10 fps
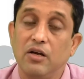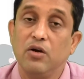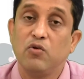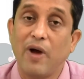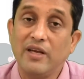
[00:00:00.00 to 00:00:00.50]

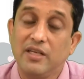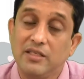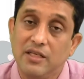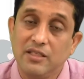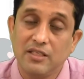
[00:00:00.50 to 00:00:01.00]

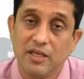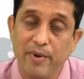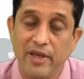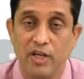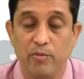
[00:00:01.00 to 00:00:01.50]
quantity is
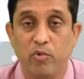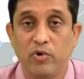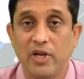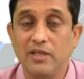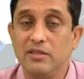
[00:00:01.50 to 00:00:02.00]
given
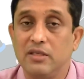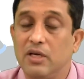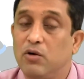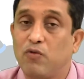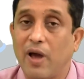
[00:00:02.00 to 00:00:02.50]
importance,
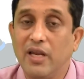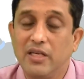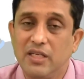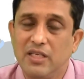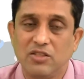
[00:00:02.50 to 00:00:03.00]

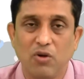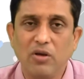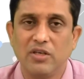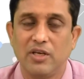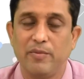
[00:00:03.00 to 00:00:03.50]
quality is
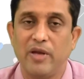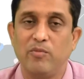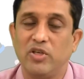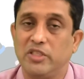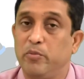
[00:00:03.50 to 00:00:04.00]
not given
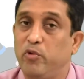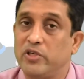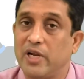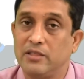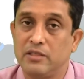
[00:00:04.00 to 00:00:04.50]
much
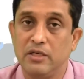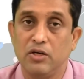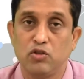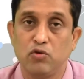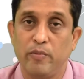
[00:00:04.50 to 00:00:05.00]
importance
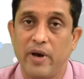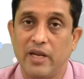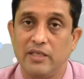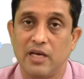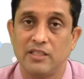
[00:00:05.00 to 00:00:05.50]
here so far
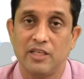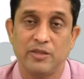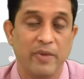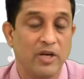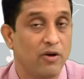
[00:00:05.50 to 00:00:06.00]
as
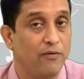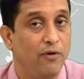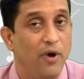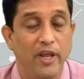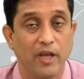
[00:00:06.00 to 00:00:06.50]
assessment of
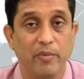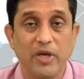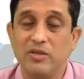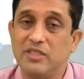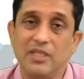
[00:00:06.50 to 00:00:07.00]
learning,
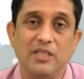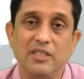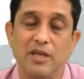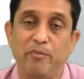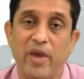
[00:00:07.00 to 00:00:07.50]
because this
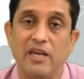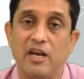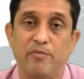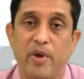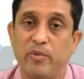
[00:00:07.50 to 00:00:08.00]
is a pen
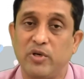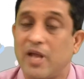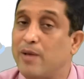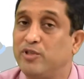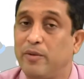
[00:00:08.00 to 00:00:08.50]
and paper
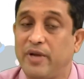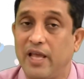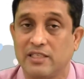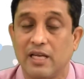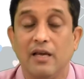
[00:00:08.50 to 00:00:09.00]
types of
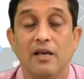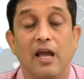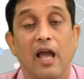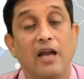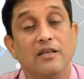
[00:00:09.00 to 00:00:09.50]
test,
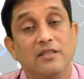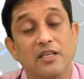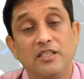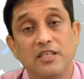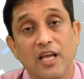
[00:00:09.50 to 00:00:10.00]
and
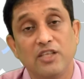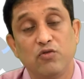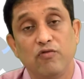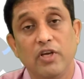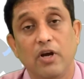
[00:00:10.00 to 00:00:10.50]
this test
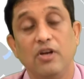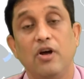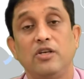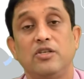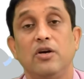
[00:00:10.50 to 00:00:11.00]
we
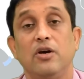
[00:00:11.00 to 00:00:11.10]
conduct